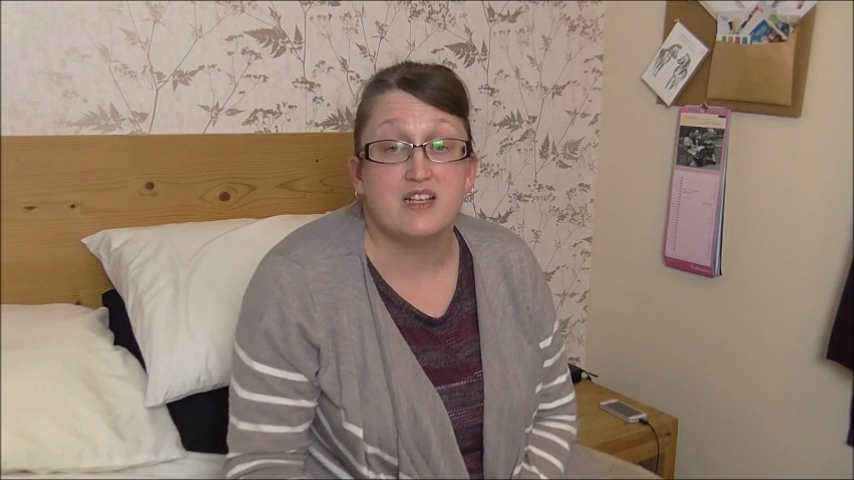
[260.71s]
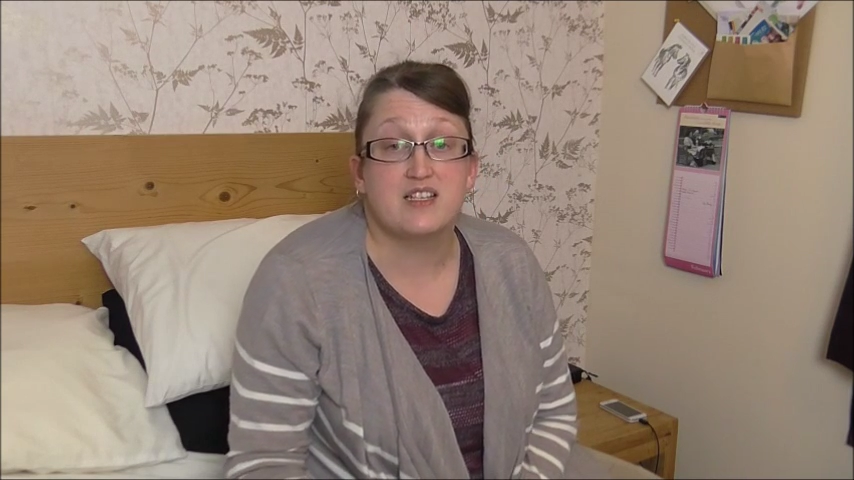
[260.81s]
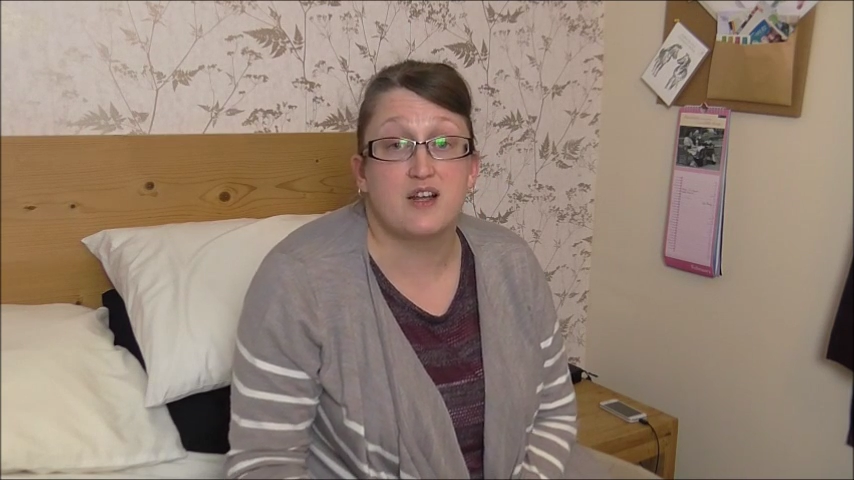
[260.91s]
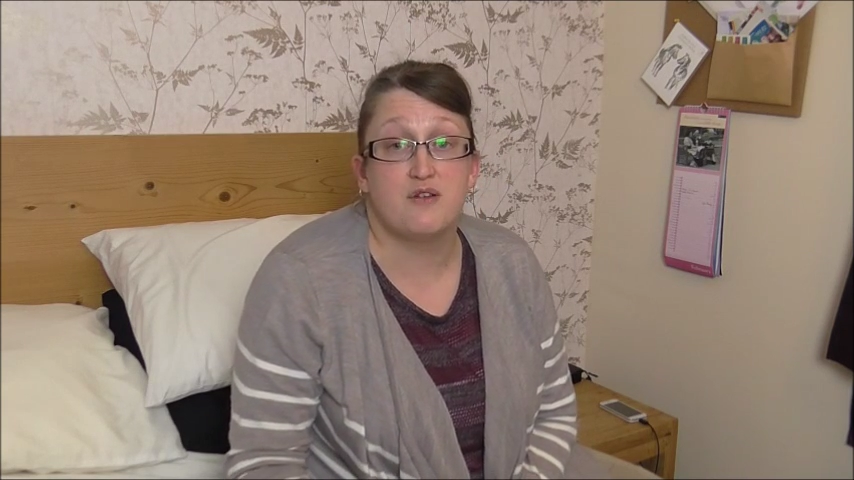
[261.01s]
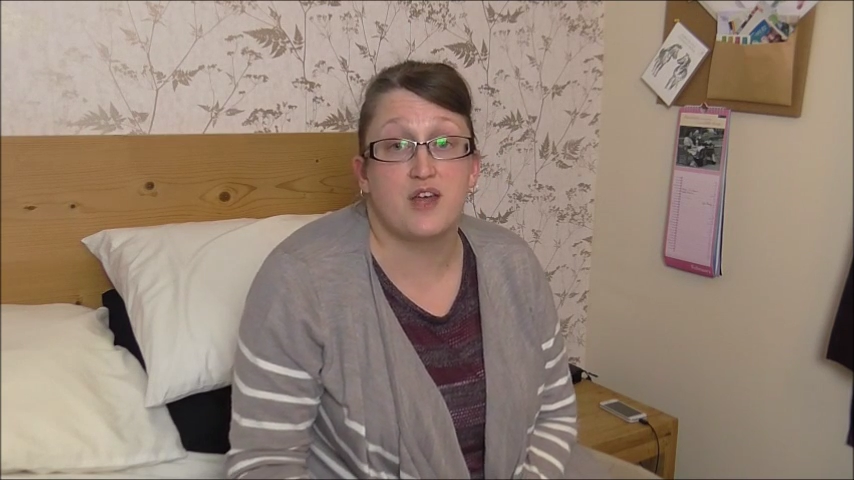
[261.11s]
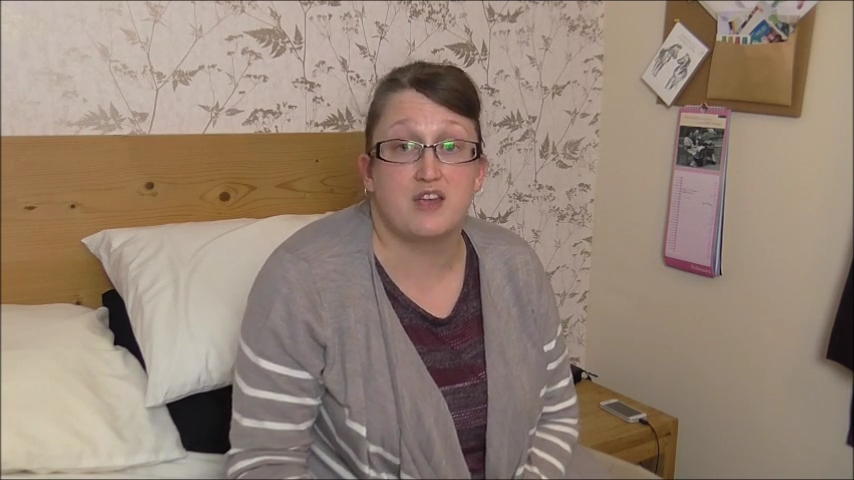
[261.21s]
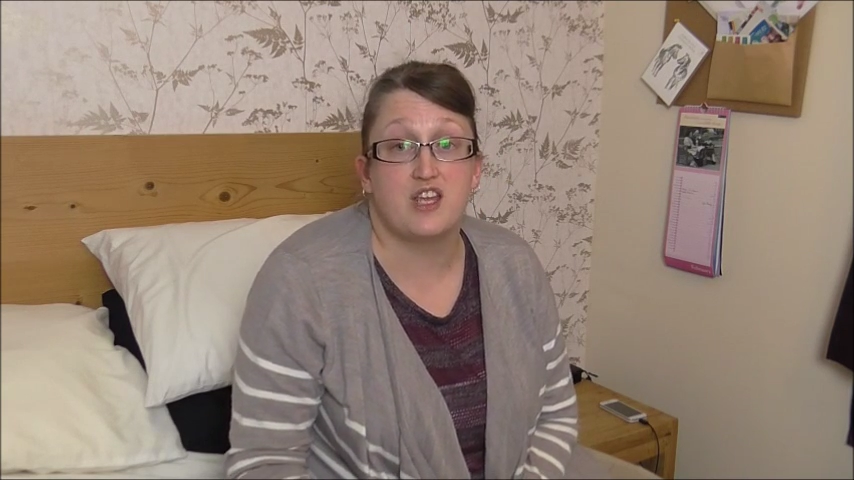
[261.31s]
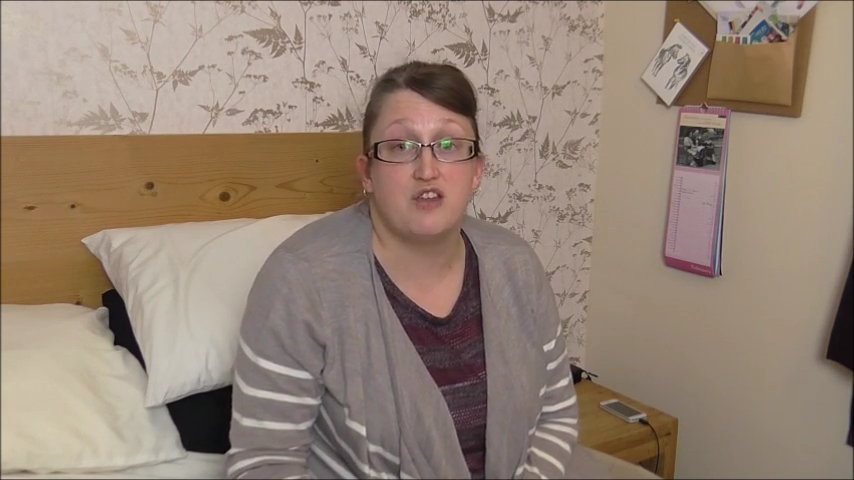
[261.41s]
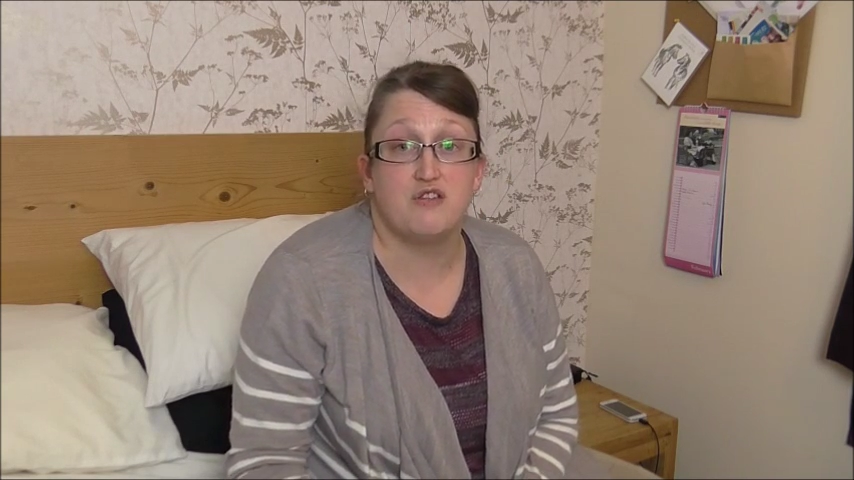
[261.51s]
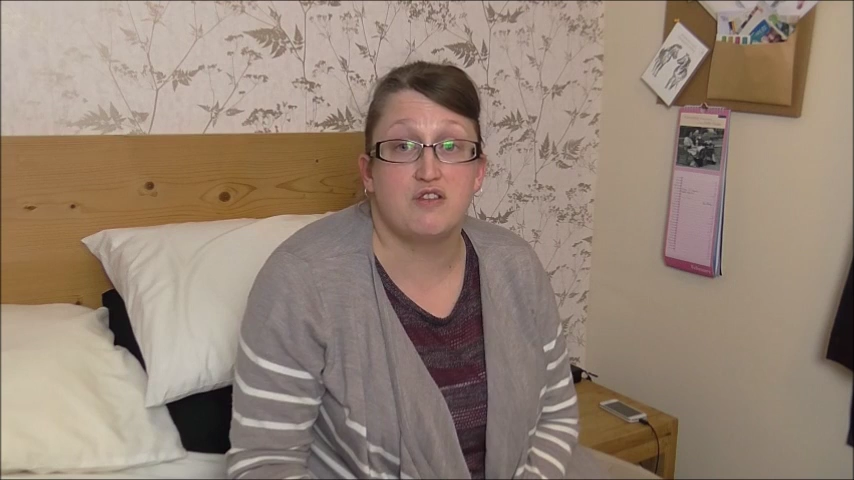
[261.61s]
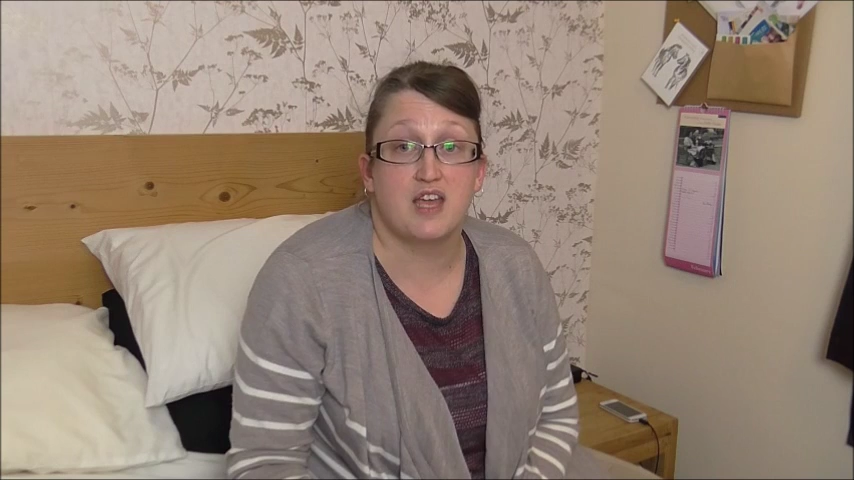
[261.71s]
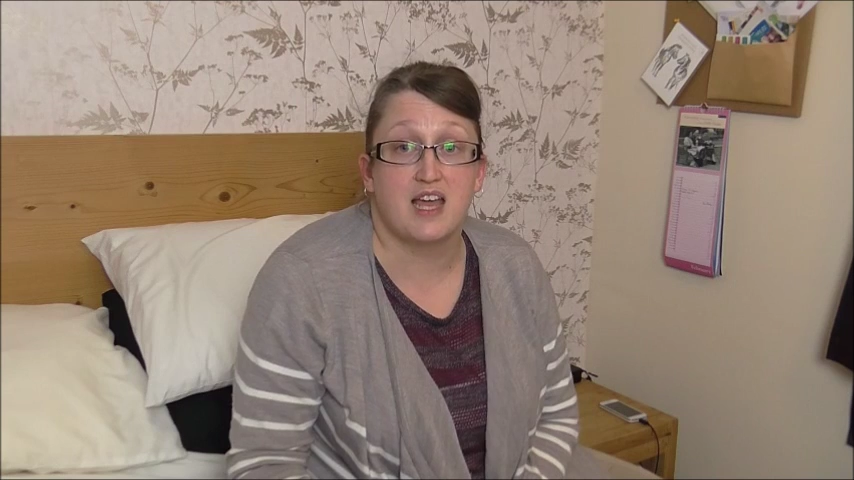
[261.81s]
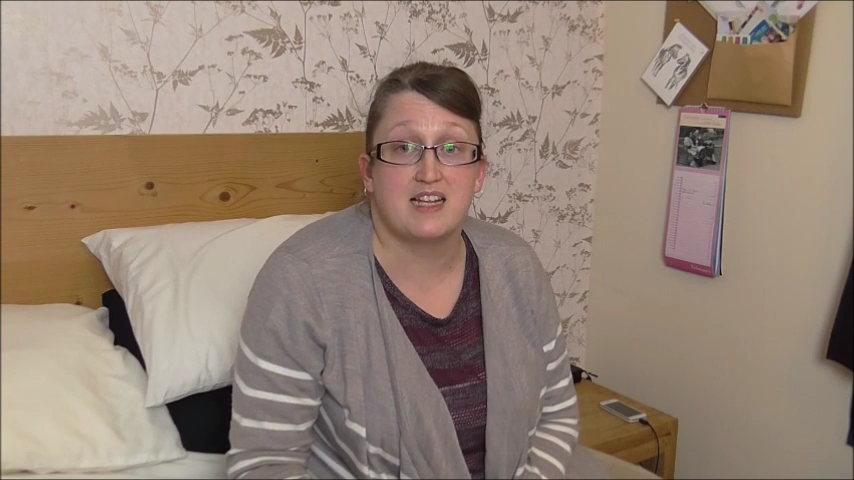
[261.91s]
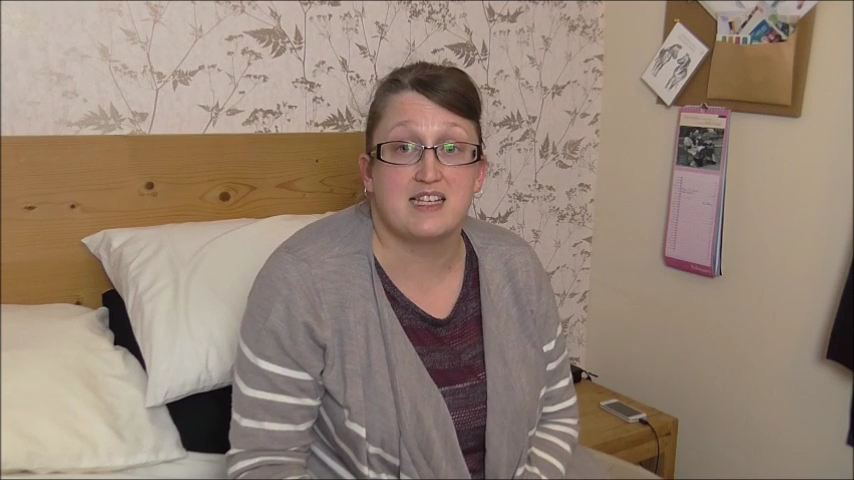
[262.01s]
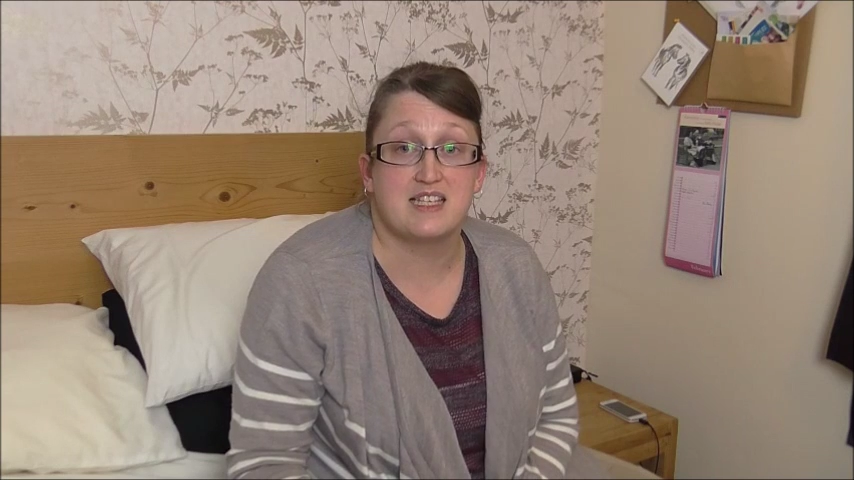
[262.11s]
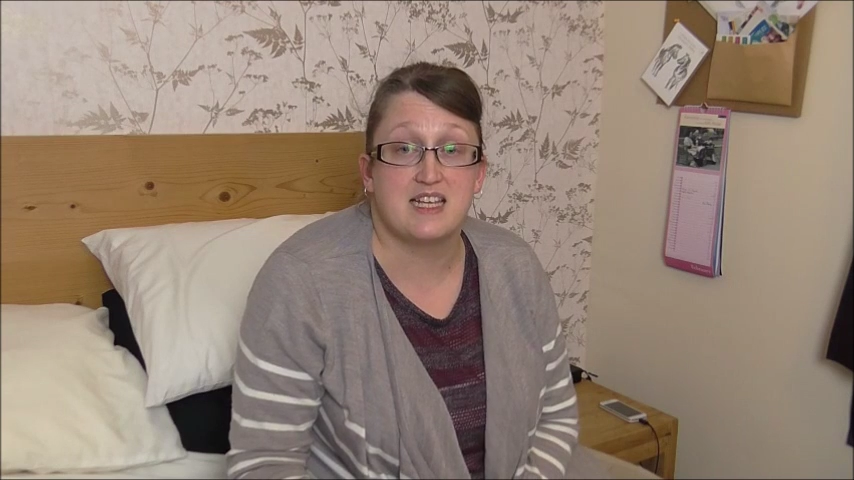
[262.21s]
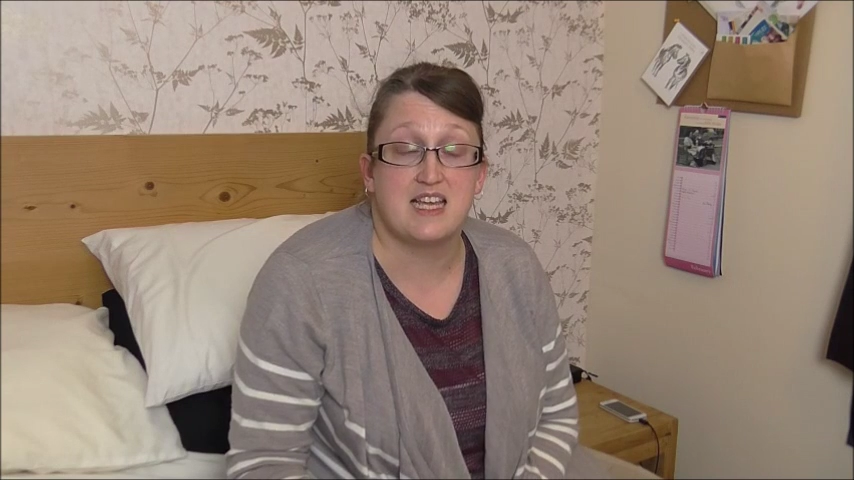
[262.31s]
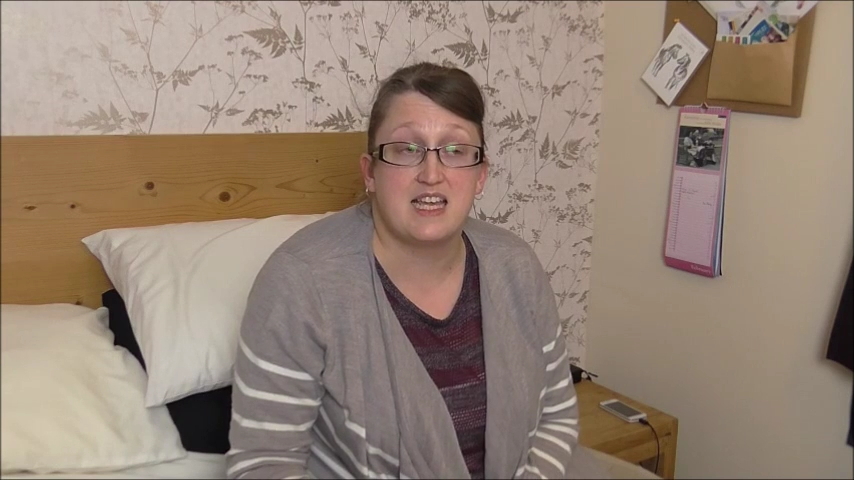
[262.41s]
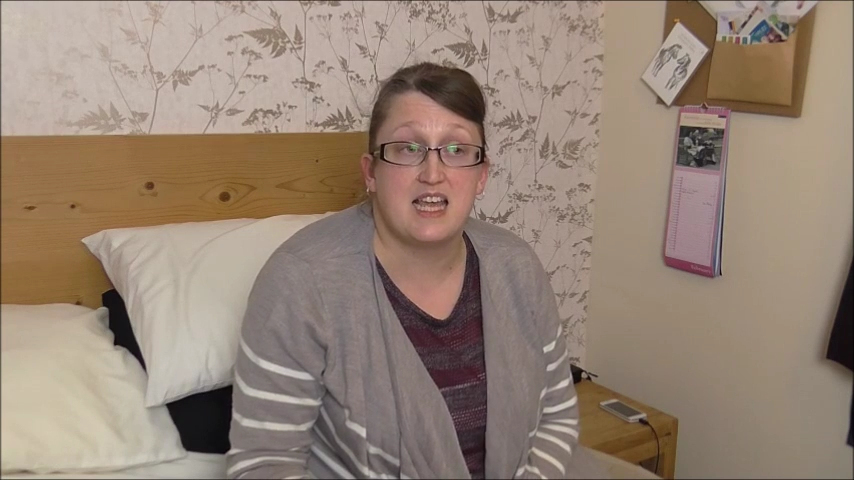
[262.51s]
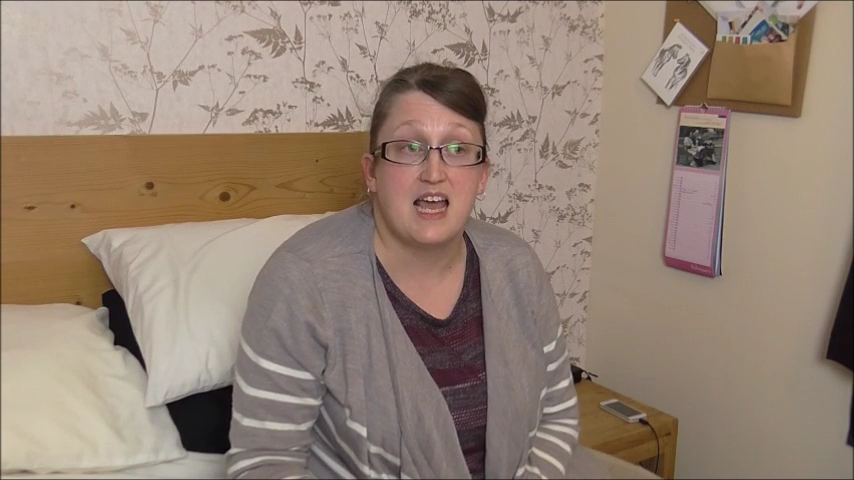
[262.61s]
so that you can
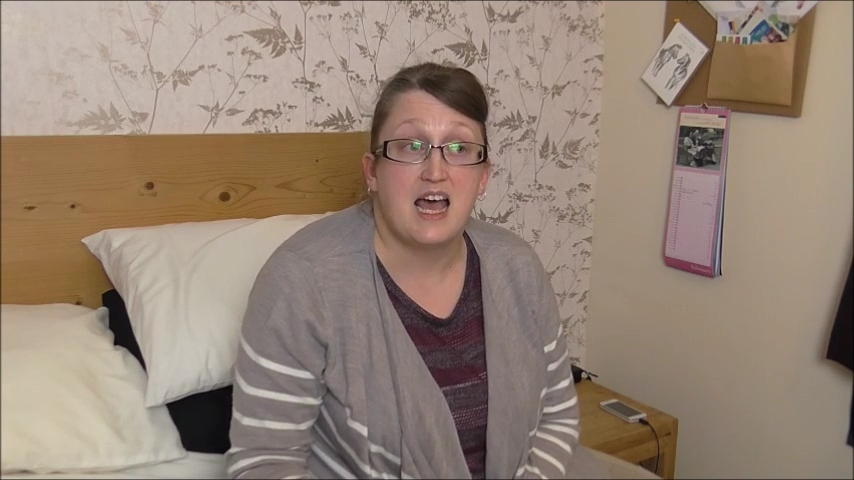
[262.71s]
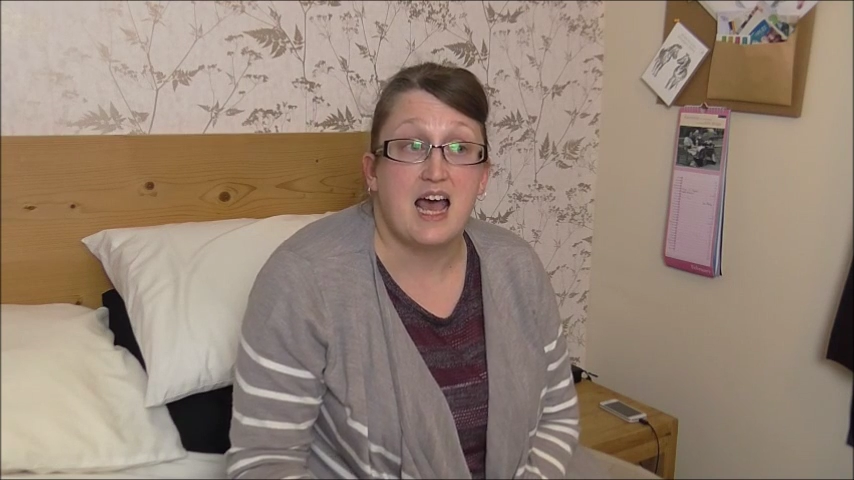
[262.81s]
see